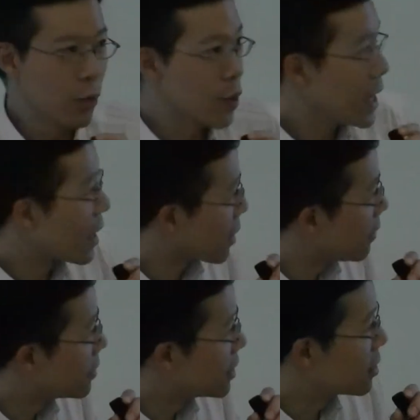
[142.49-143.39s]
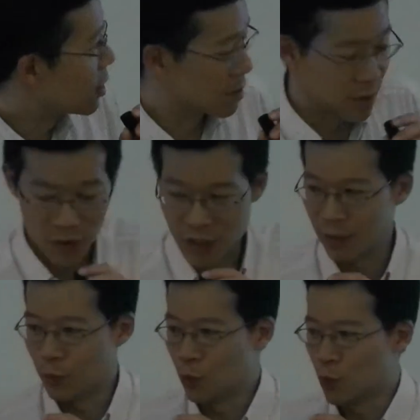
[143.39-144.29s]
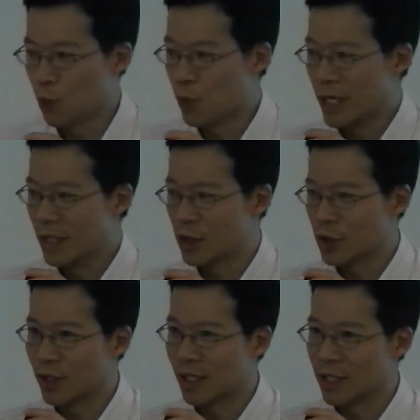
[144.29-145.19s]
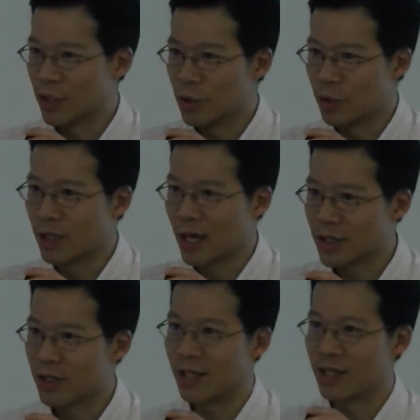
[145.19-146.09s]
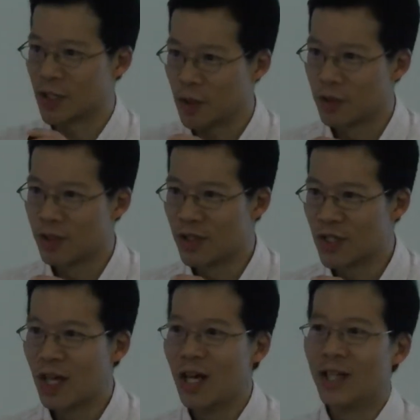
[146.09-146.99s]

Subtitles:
We are company doctors, and we try to educate students